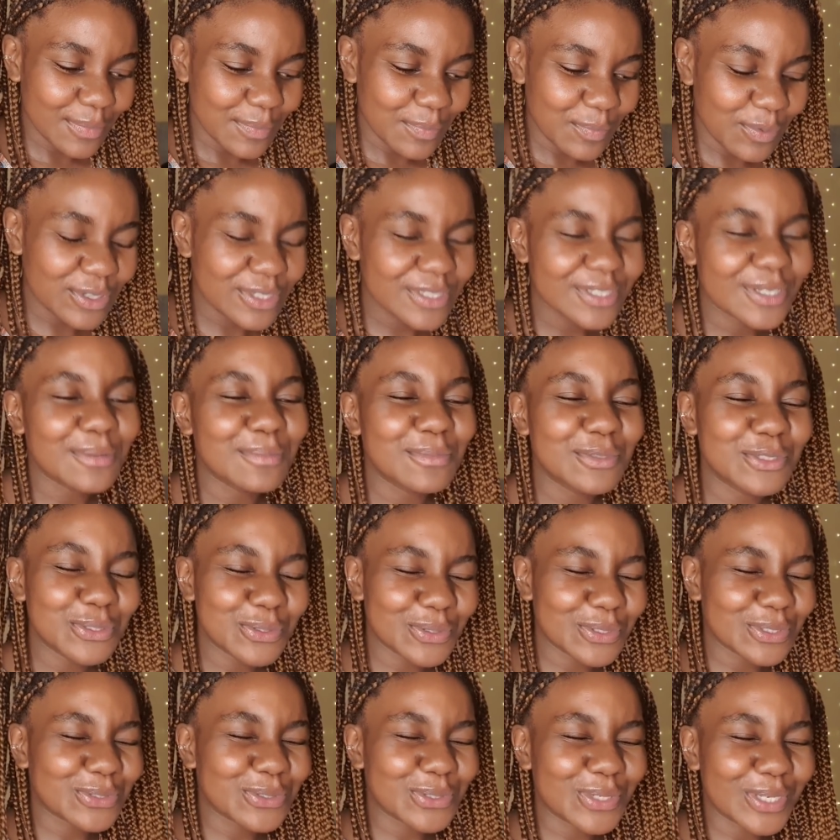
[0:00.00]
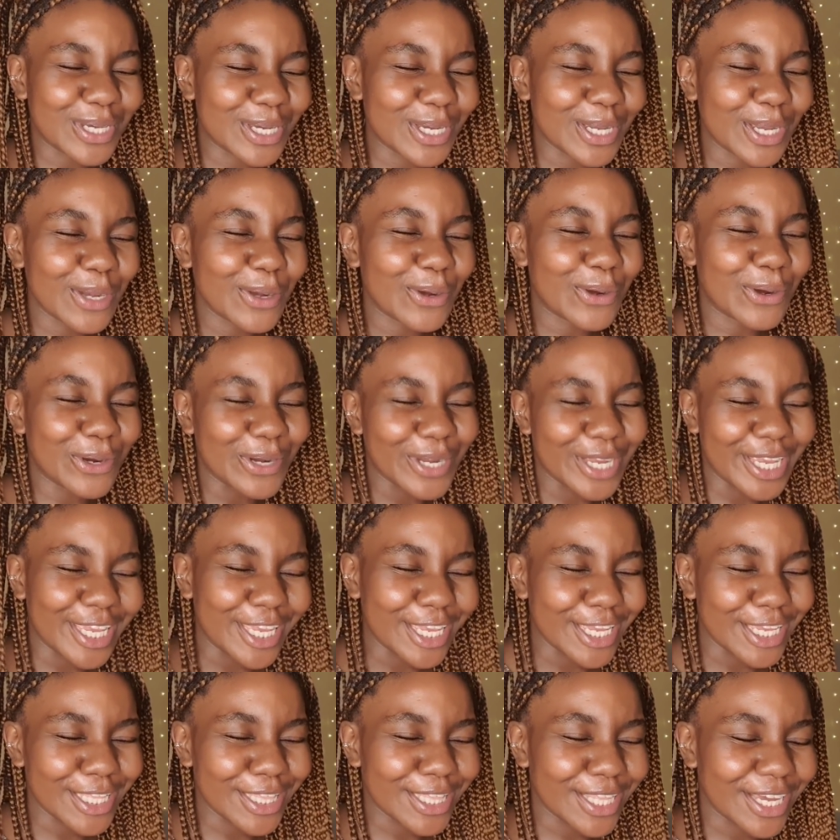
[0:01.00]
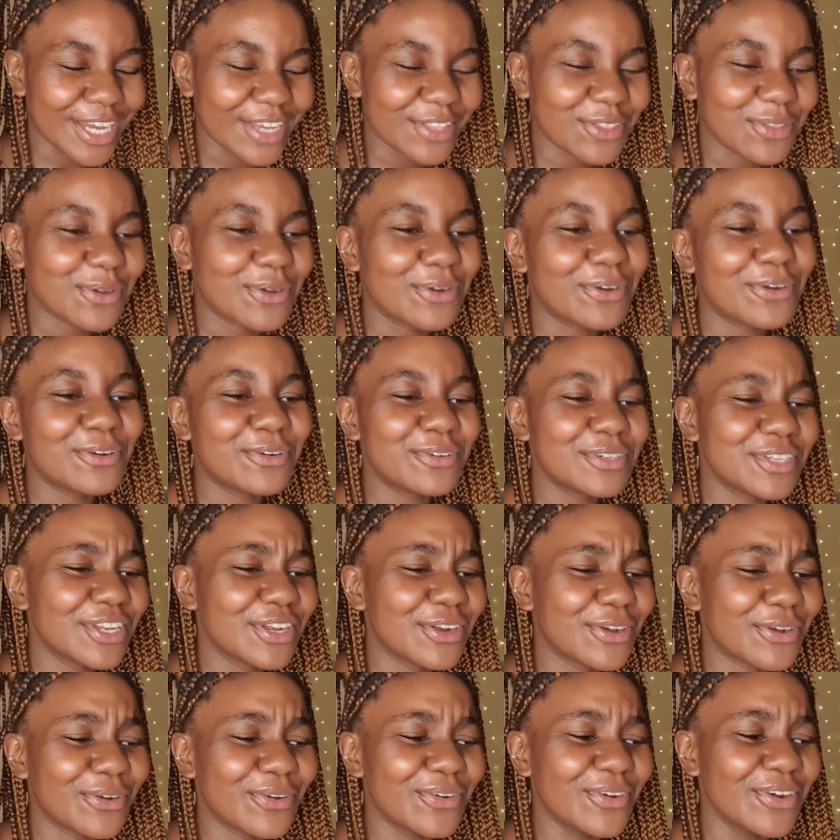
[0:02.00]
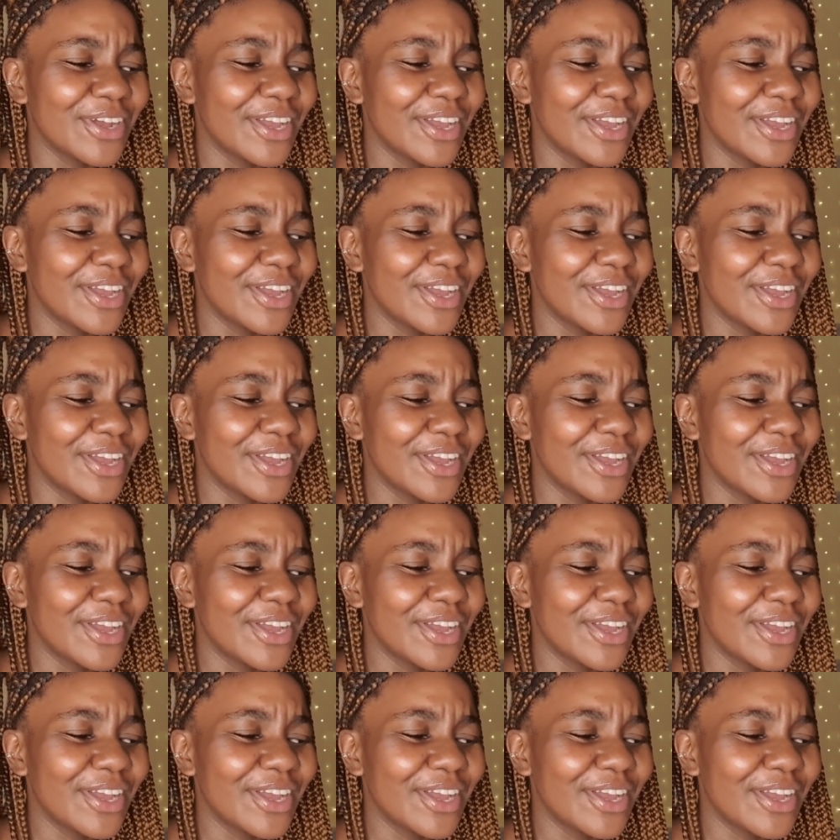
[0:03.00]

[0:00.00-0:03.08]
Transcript: presumptuous or like cocky and that I thought, oh, you know,